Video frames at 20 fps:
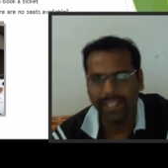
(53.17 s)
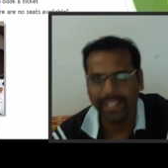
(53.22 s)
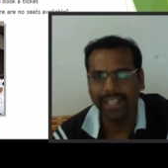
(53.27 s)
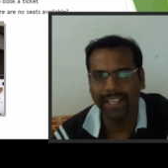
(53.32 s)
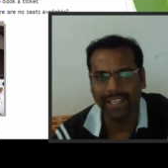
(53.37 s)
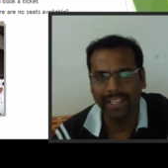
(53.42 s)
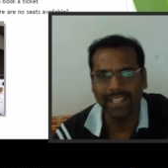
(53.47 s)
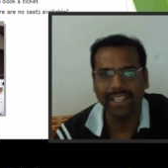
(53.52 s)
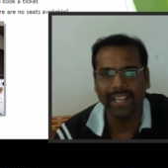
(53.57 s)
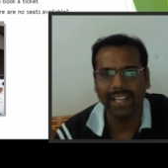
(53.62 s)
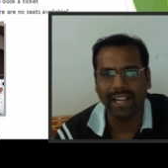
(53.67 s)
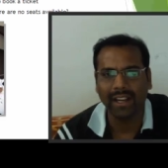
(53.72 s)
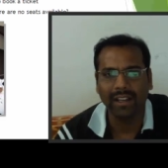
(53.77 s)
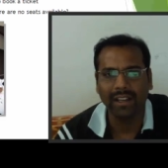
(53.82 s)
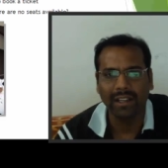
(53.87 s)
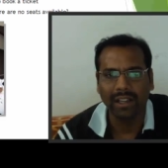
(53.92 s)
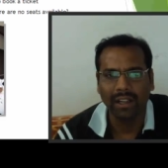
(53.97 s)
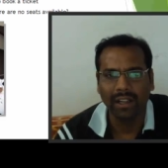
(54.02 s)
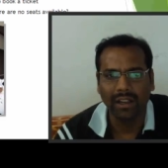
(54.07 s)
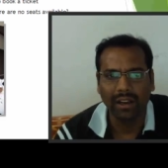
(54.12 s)
sitting in
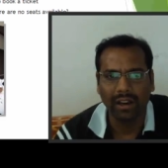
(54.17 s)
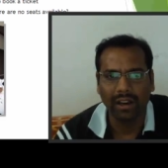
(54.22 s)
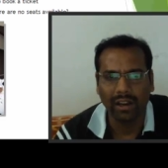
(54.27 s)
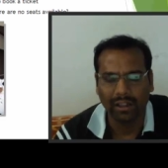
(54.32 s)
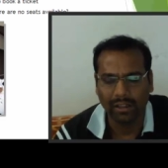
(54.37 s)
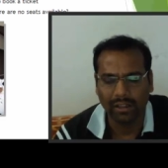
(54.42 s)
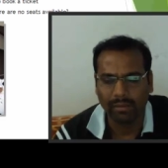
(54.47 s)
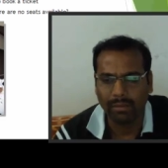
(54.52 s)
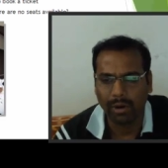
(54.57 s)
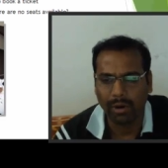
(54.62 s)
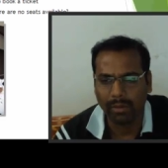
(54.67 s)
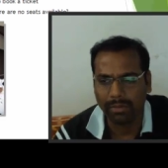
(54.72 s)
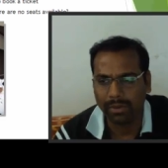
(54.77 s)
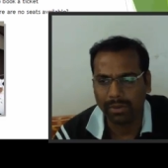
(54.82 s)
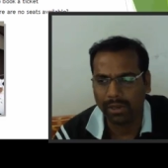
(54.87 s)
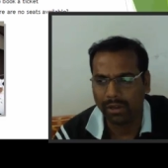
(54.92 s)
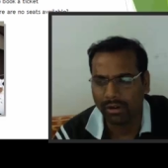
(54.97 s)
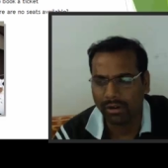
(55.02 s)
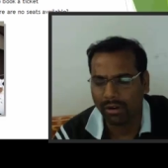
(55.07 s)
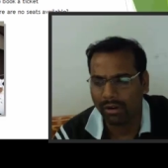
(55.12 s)
India, the
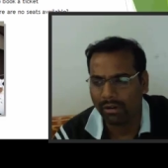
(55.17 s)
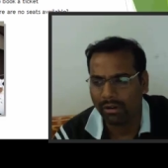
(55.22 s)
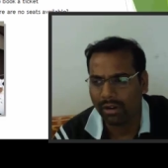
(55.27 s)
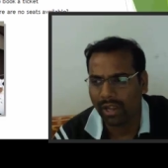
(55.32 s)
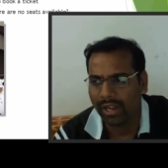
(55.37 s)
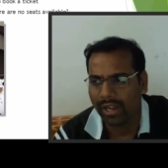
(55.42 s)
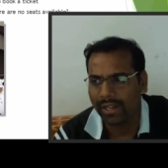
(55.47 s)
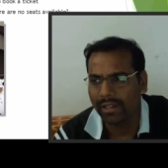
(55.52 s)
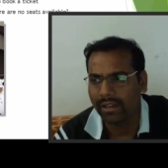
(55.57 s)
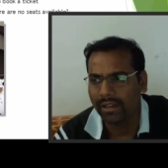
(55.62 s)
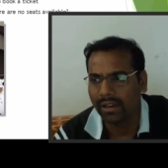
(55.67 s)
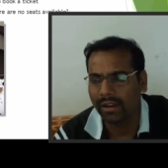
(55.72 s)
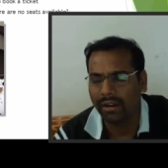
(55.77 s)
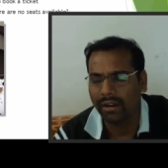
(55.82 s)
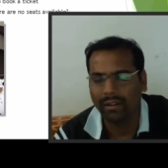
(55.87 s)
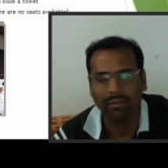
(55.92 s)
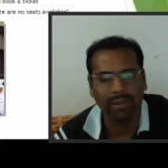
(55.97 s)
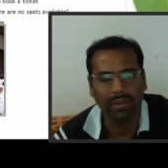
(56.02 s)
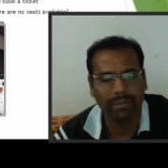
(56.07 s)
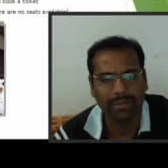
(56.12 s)
popular
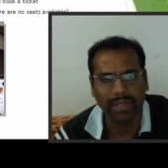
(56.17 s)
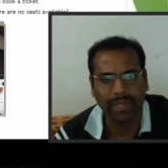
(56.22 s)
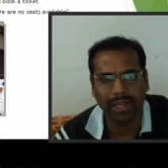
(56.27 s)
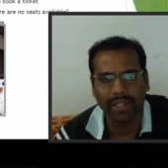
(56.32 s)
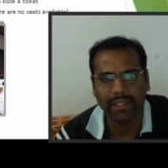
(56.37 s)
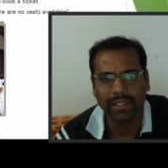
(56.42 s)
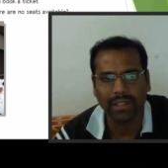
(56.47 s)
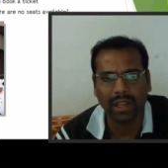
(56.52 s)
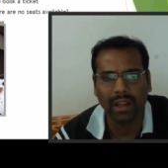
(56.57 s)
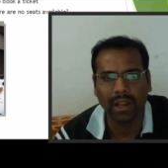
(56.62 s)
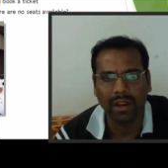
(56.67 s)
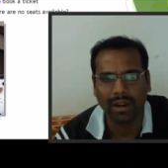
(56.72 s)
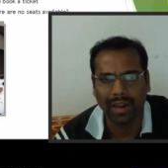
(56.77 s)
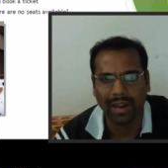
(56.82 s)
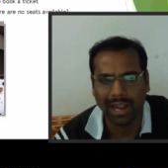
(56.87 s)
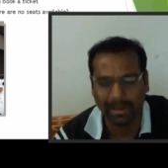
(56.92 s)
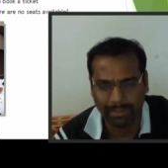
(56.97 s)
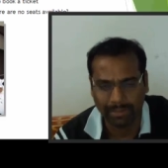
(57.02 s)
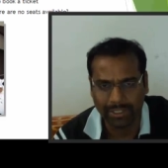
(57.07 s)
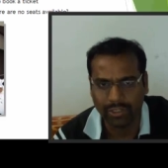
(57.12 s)
online websites
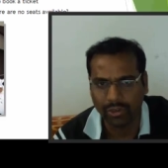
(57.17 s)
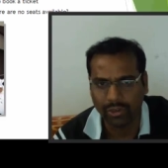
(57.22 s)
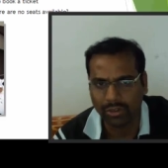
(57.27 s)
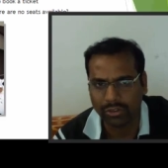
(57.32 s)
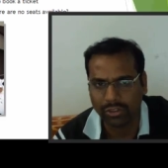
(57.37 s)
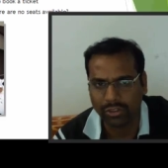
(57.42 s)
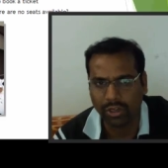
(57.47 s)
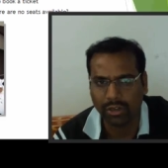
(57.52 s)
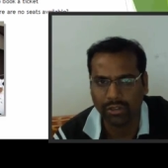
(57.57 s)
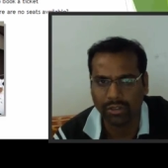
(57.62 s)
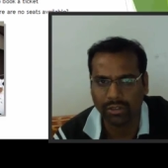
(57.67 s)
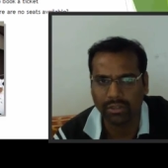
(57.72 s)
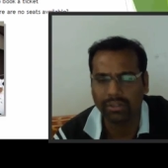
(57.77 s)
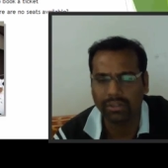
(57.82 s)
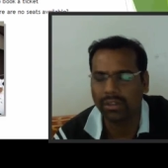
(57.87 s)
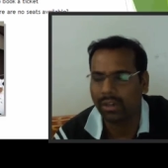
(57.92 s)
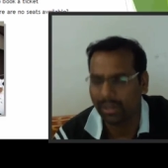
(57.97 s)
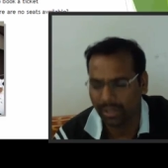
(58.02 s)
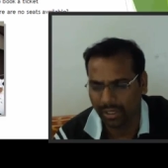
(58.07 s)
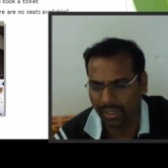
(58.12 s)
are
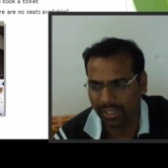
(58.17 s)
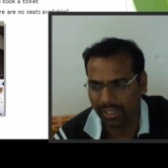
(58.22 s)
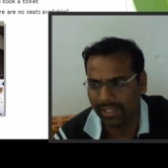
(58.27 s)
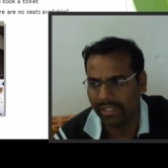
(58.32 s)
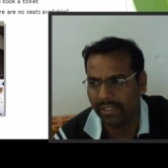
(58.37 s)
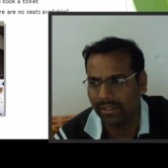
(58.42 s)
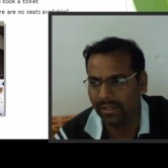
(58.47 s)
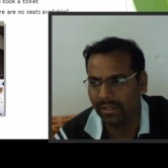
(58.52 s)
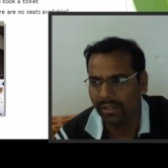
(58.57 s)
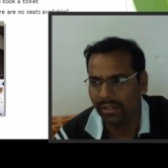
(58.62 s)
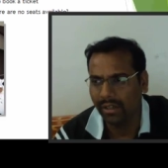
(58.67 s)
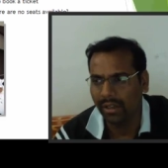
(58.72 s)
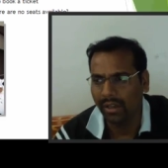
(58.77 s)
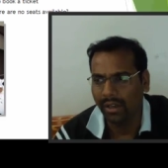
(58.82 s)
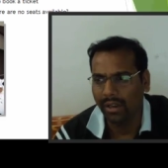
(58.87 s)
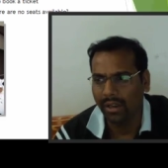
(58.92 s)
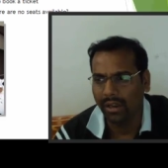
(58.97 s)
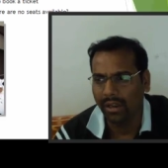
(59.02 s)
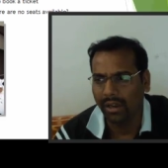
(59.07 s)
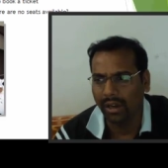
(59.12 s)

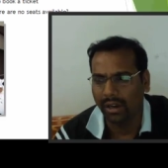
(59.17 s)
Amazon.in,